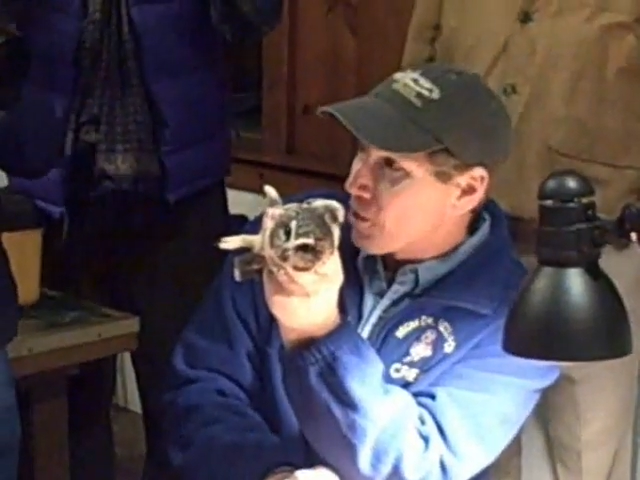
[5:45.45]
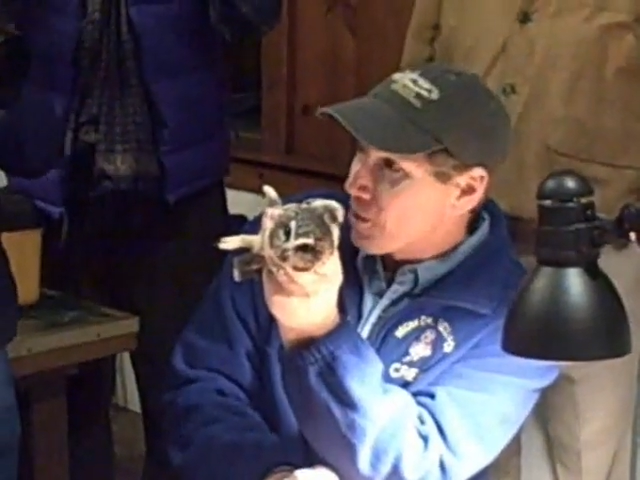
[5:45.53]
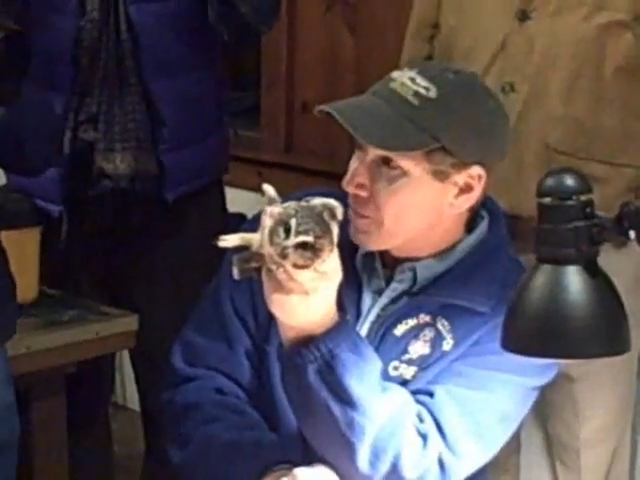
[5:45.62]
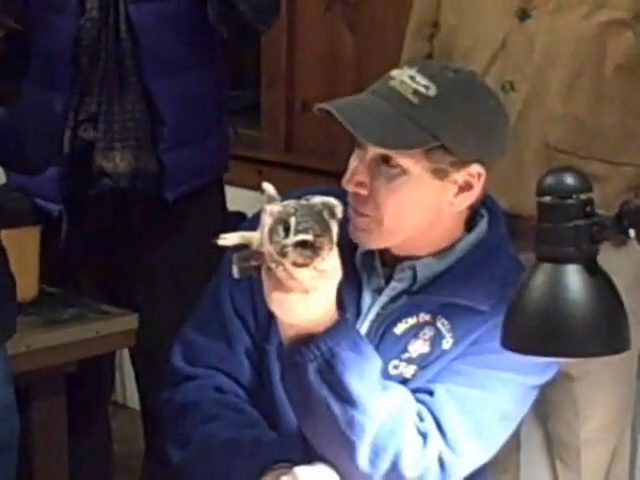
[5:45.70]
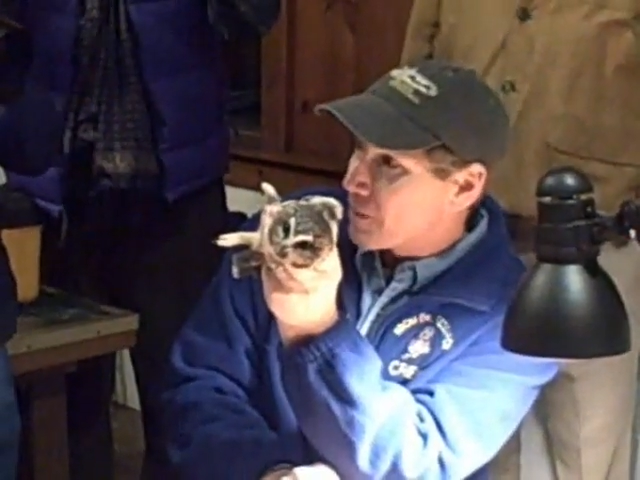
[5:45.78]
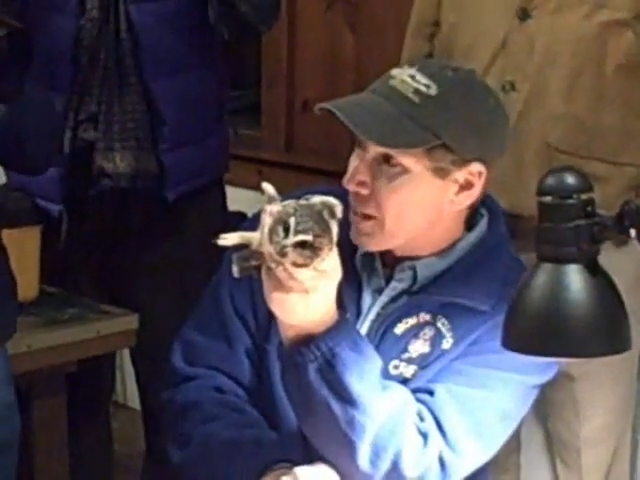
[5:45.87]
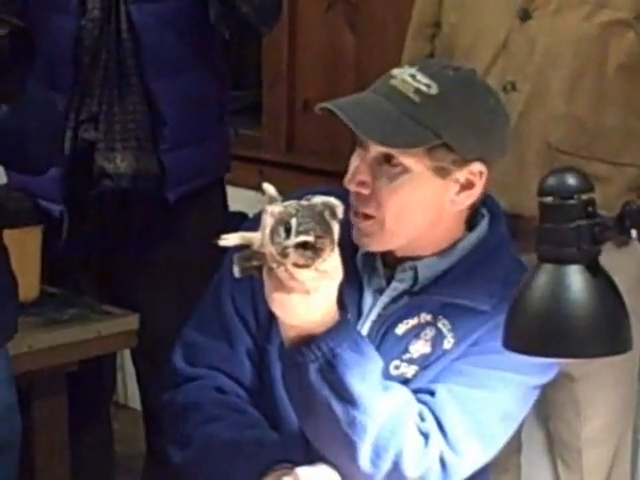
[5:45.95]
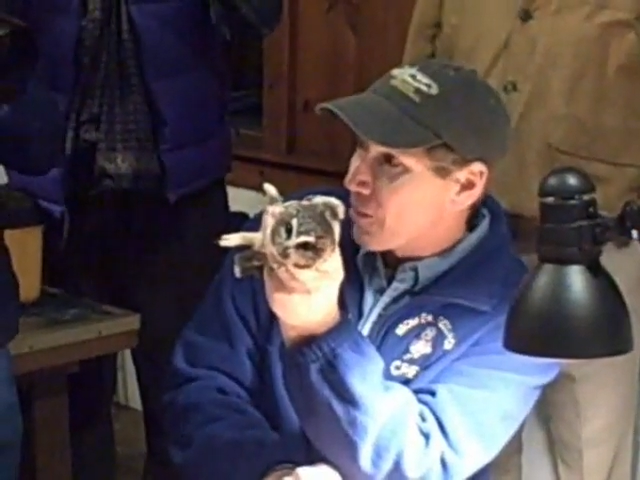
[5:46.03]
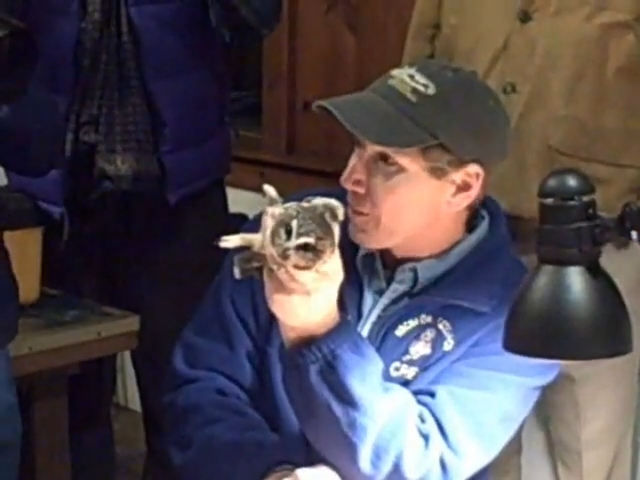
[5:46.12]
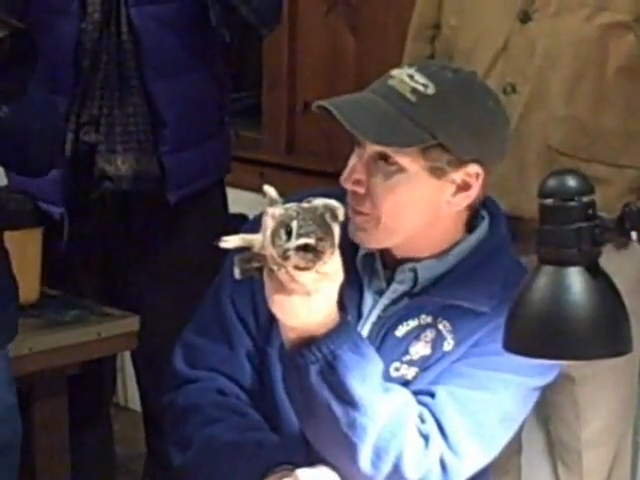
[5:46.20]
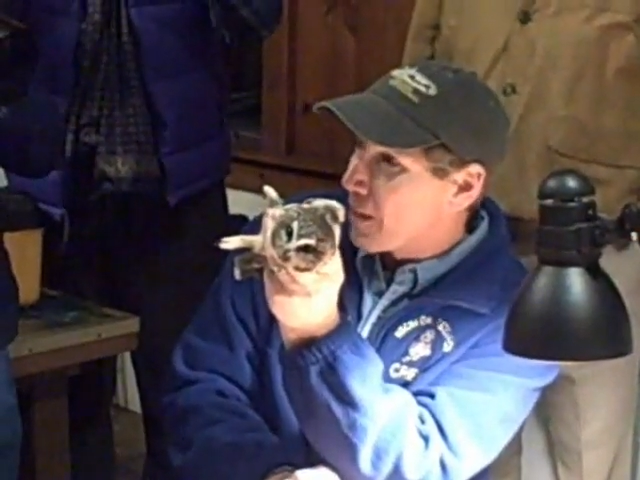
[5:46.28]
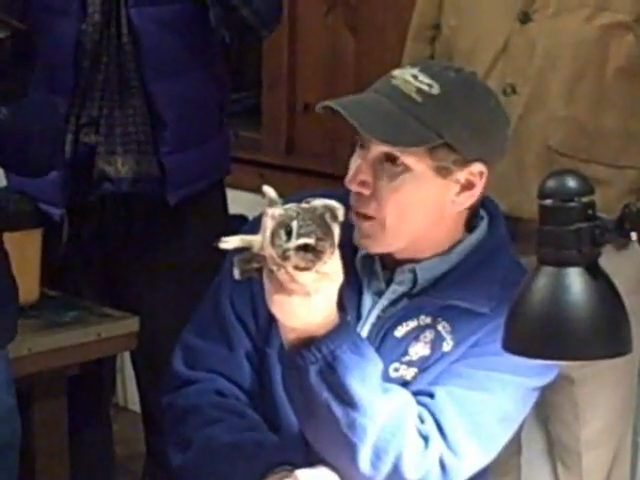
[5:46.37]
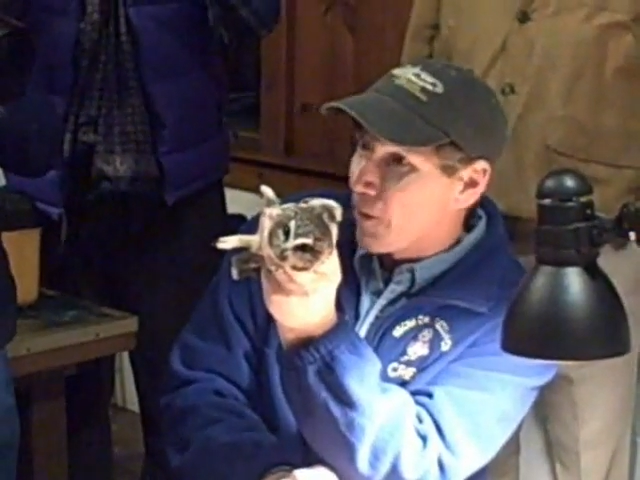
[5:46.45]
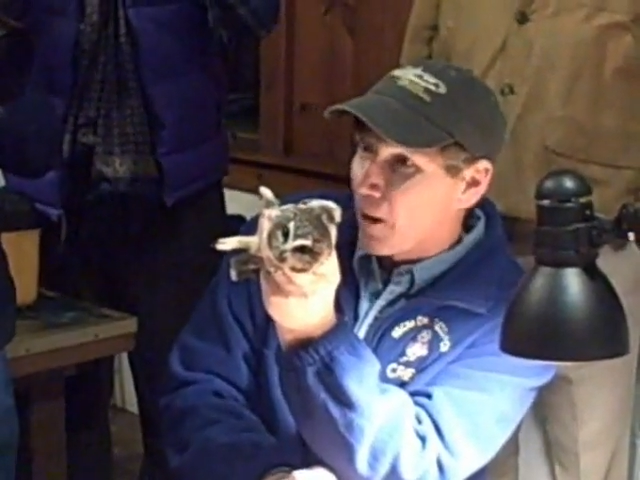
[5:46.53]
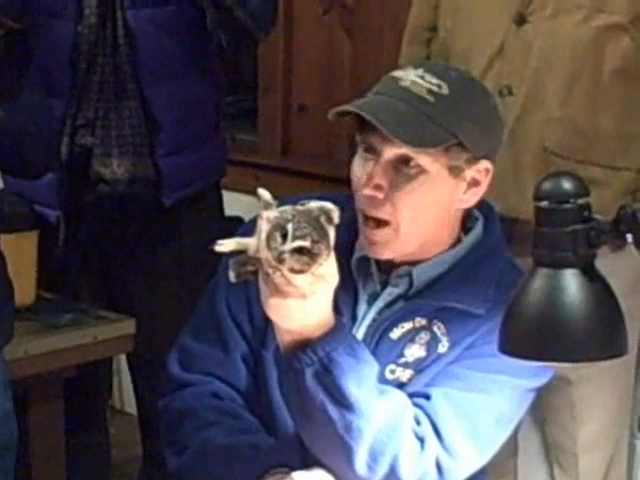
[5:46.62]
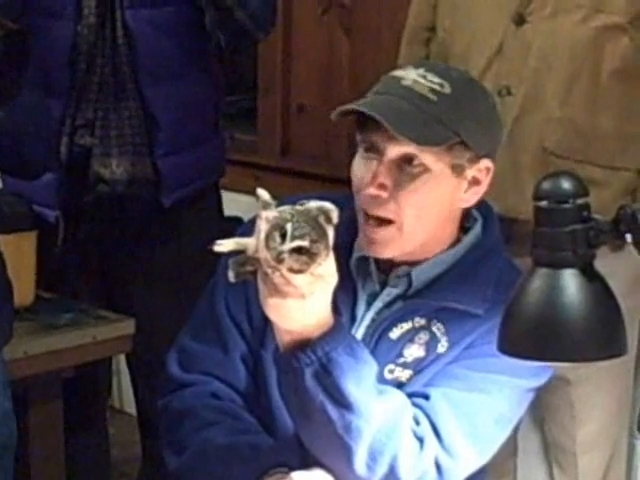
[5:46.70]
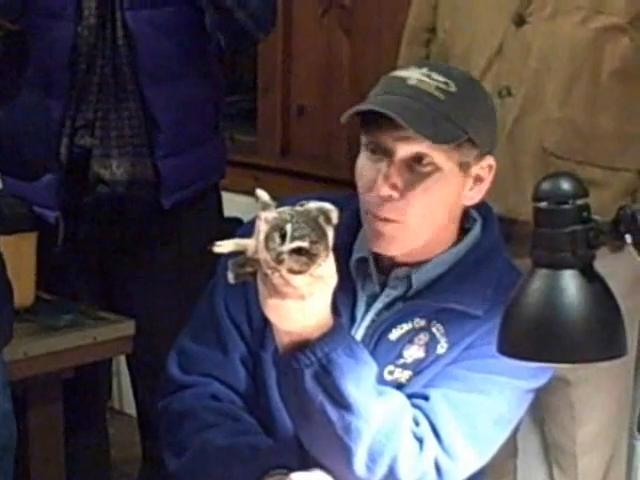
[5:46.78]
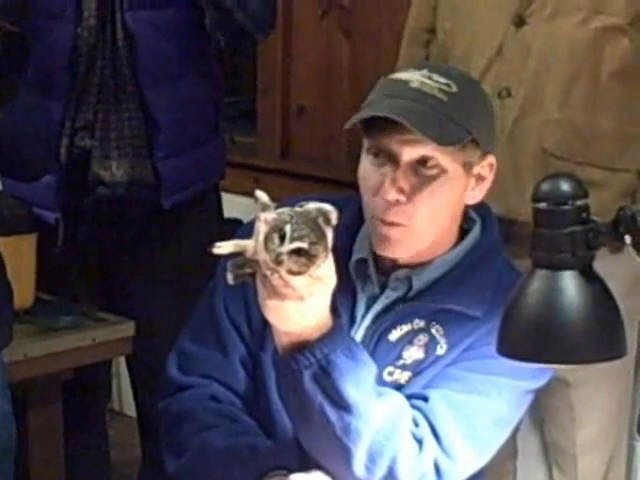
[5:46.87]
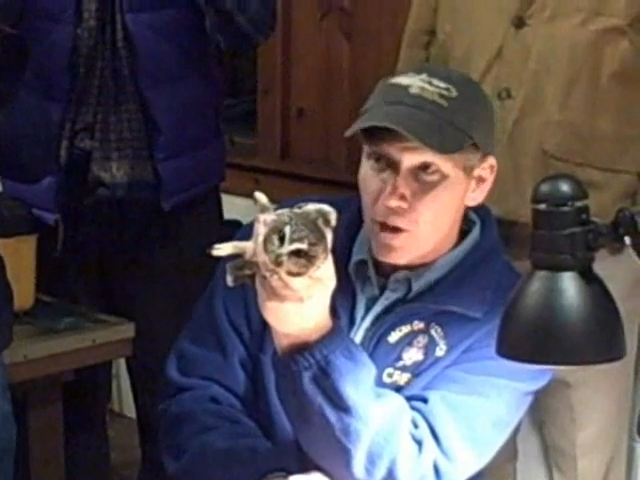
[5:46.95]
her down the line,